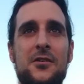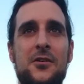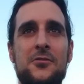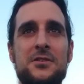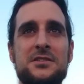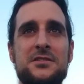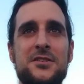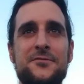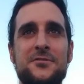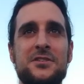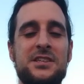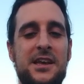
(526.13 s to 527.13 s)
all these
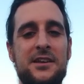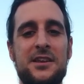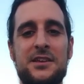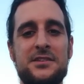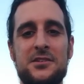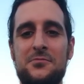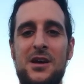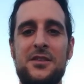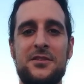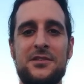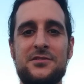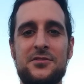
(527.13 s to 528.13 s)
different techniques and
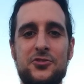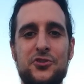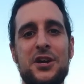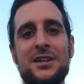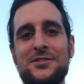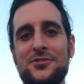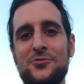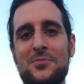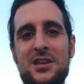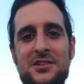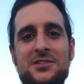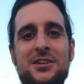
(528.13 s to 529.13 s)
methods to try to
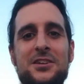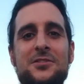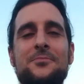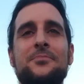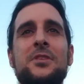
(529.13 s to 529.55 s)
meditate.